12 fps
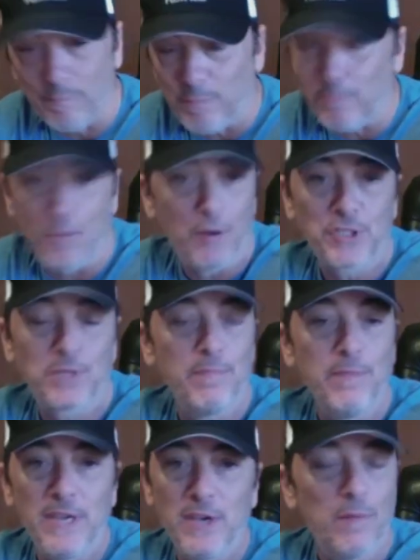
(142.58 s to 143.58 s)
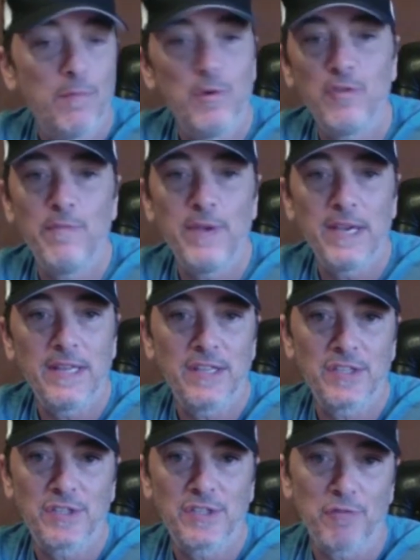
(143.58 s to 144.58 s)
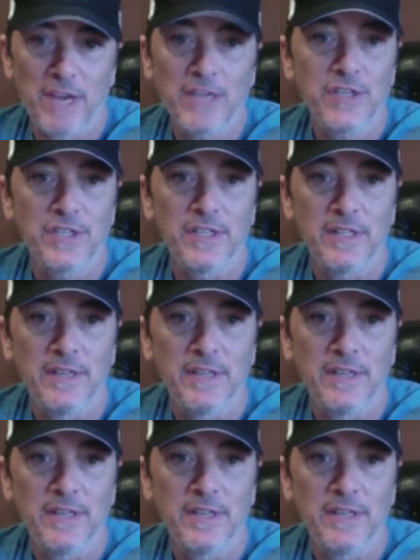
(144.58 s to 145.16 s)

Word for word: pushed me or moved me in this direction.